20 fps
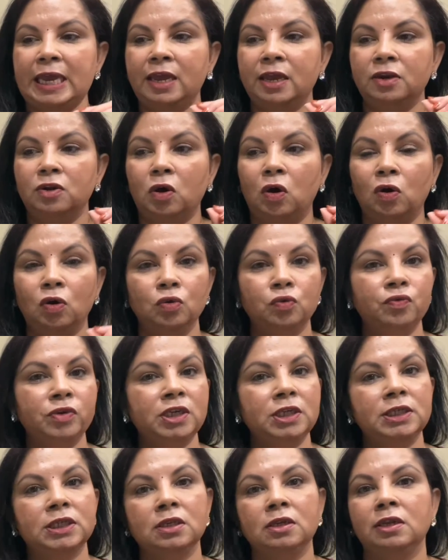and
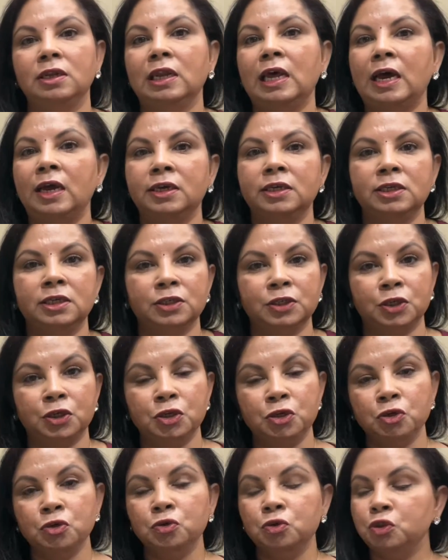always the line is
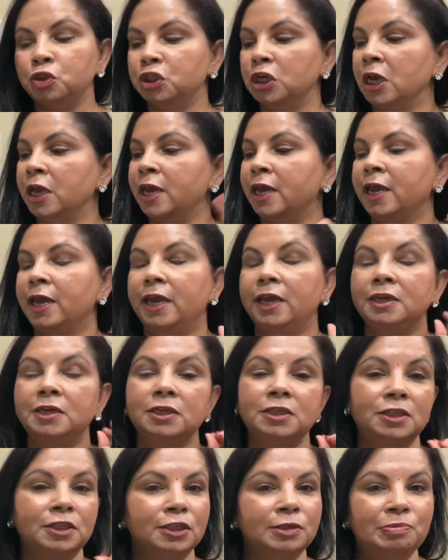huge and
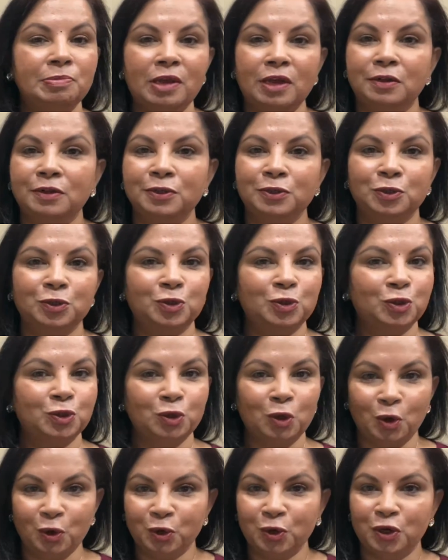it smells
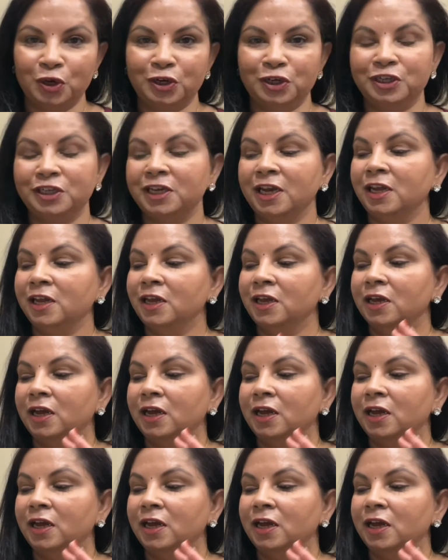so good.